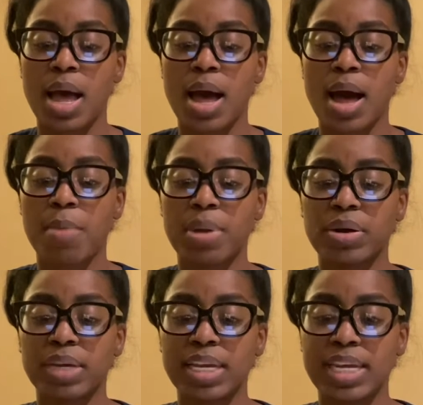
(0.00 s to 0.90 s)

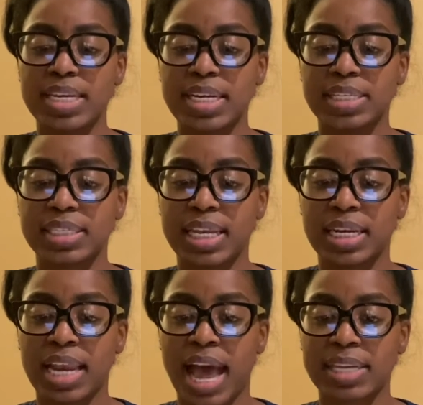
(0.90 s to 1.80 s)
American Indians and
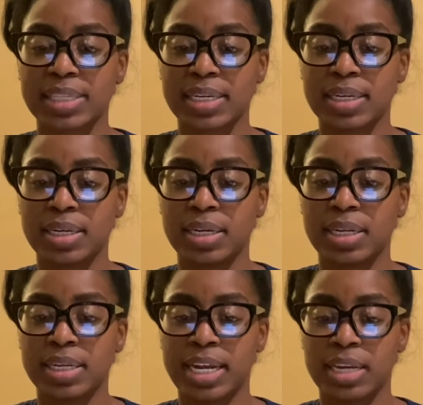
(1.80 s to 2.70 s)
Alaska
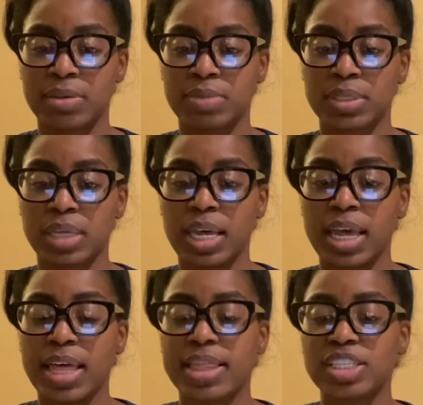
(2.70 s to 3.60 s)
Natives.
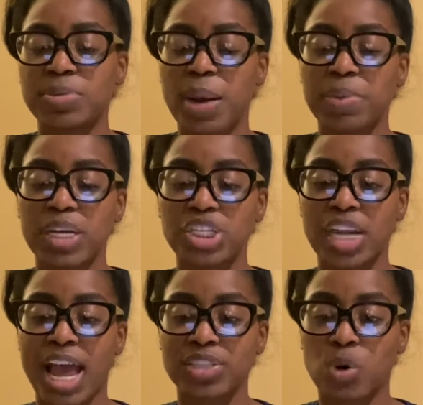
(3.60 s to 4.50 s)
This population
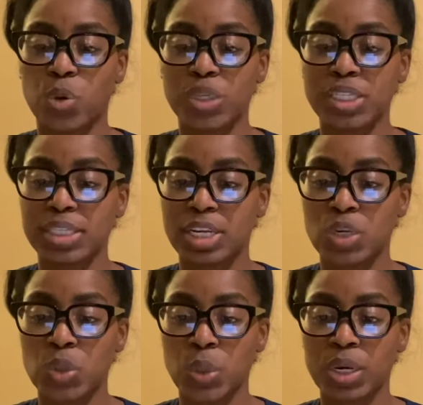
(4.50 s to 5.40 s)
has origins in
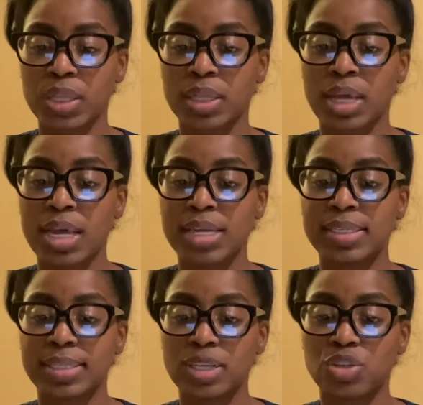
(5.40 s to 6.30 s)
North,
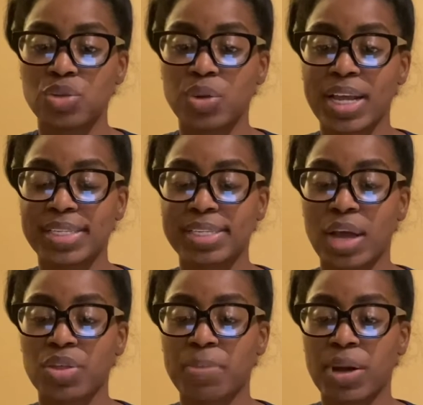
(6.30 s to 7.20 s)
Central, and
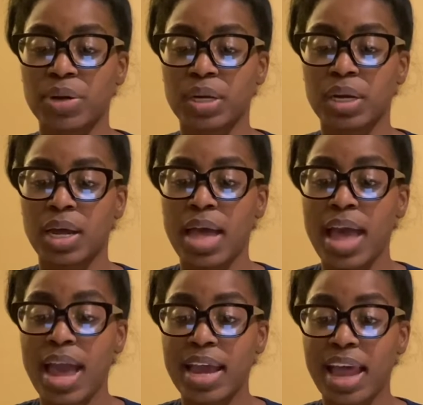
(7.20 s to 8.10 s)
South America
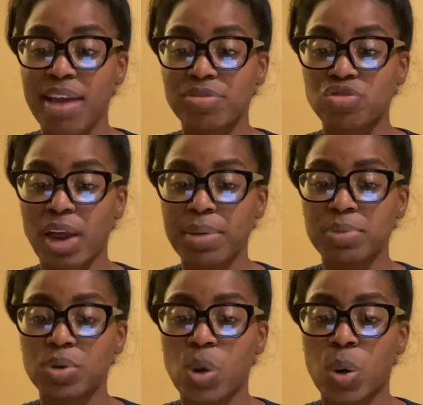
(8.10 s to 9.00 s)
and have
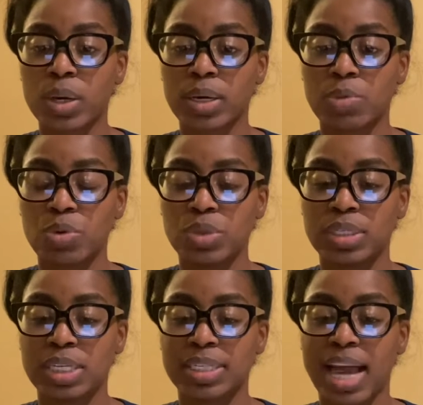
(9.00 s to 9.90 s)
tribal or
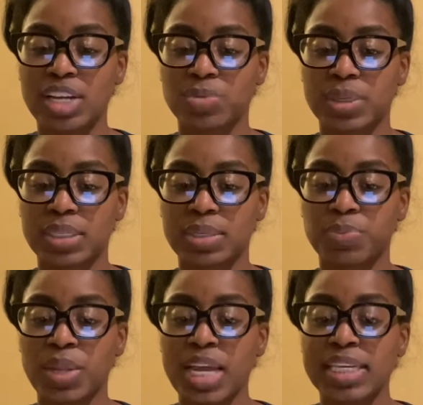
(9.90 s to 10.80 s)
community attachments.
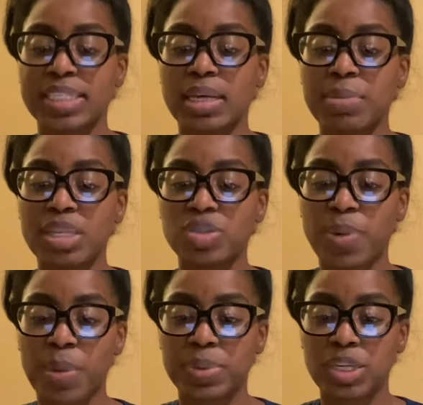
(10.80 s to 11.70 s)
Some in this
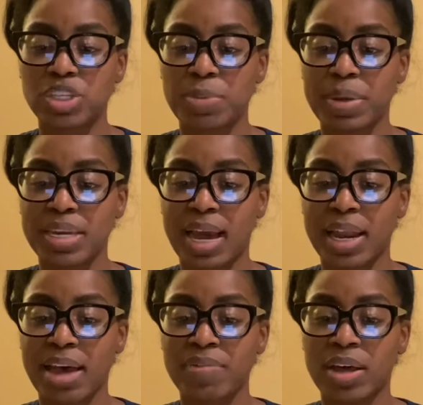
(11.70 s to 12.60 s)
population may not
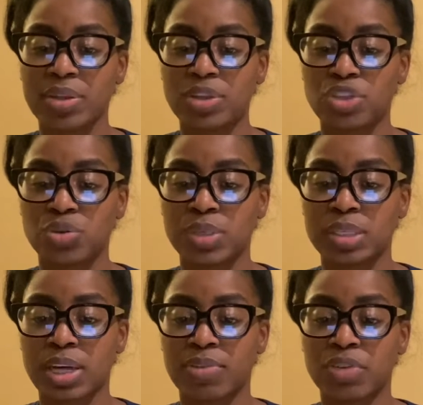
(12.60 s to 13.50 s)
have health insurance
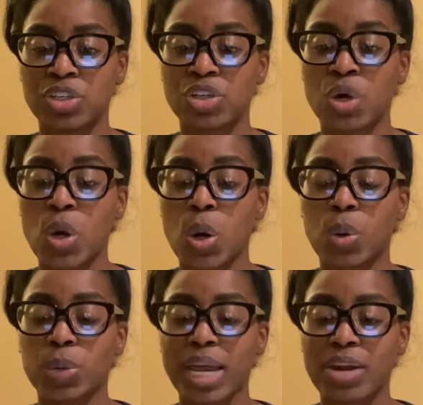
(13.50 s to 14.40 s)
coverage
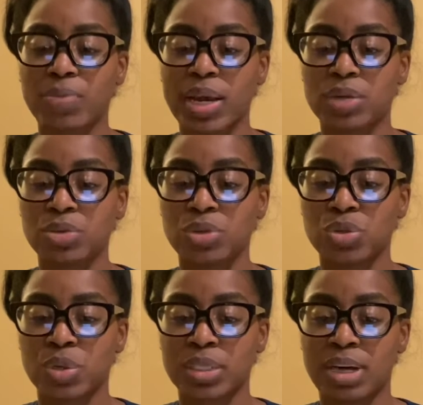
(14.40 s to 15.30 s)
or a regular
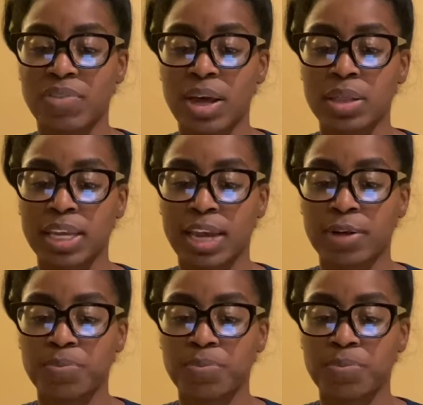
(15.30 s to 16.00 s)
source of health care.